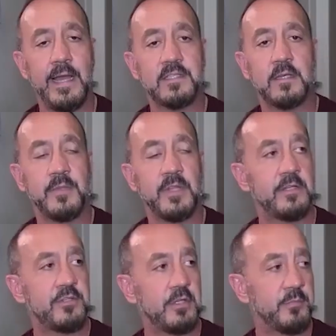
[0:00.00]
add something to
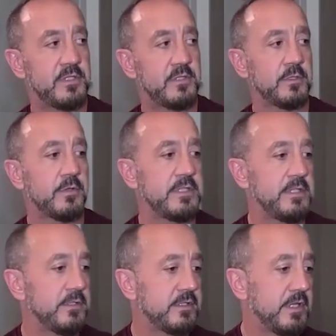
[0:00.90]
that, Jim, please? to what
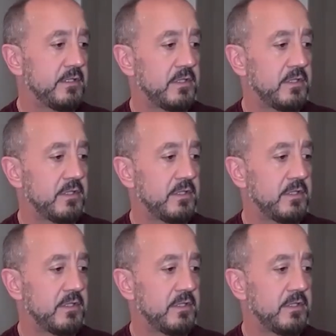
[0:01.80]
Tracy just said.